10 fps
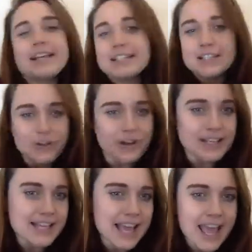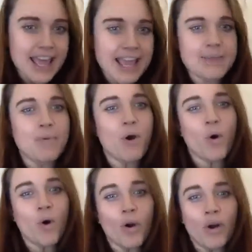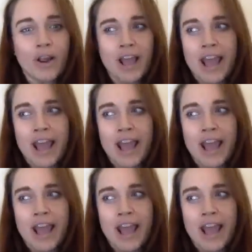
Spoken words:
screen time or